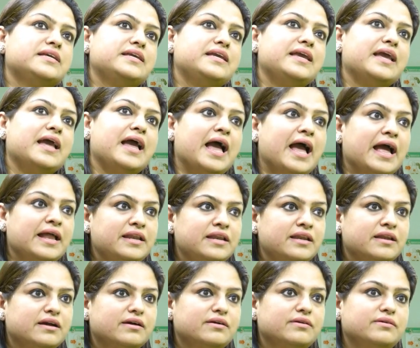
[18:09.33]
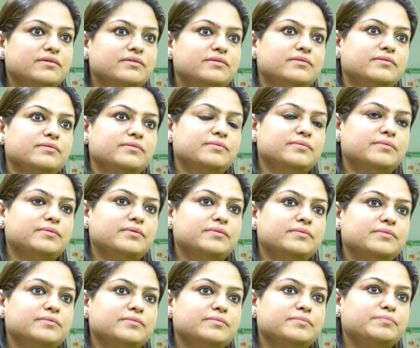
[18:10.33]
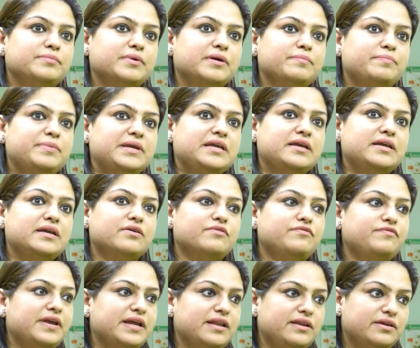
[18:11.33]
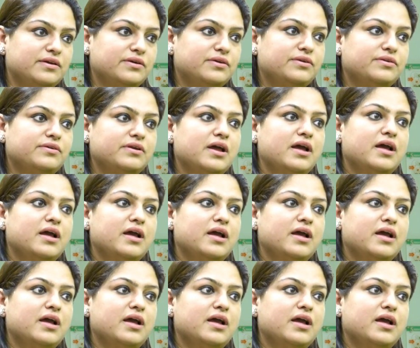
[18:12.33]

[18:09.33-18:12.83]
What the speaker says: can be a failure.